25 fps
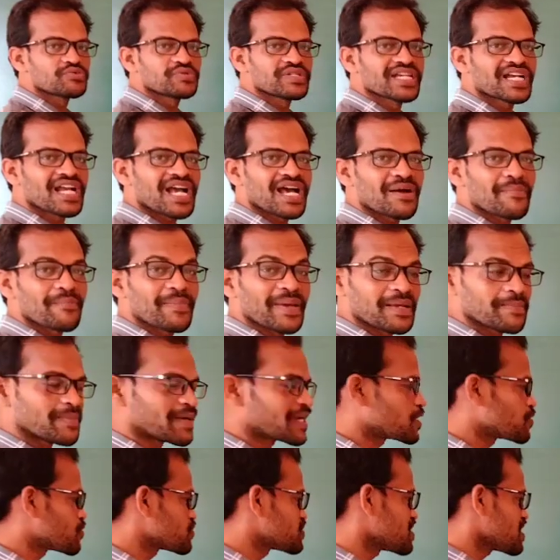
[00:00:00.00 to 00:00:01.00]
tunica
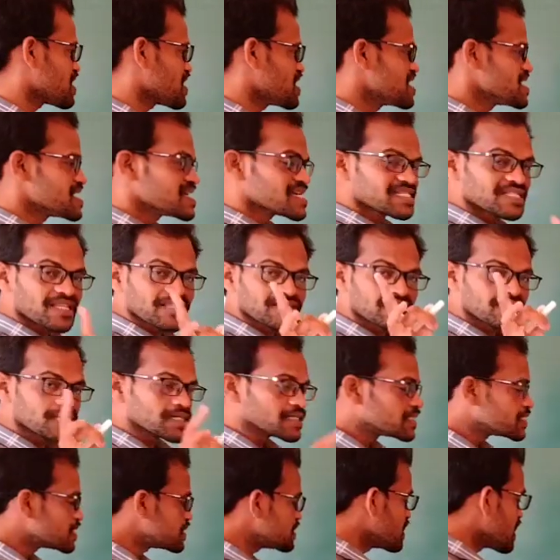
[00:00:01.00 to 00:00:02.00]
pigmentosa. The
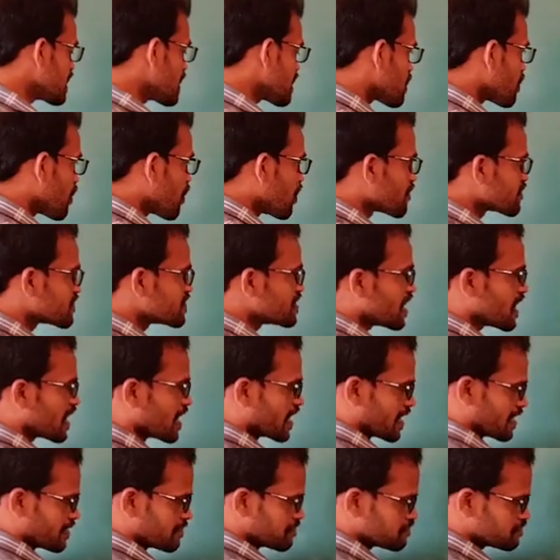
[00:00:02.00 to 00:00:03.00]
third layer of the
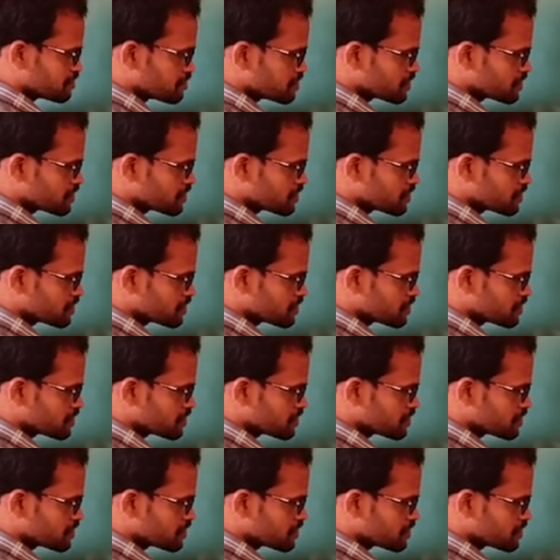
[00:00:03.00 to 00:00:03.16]
eye.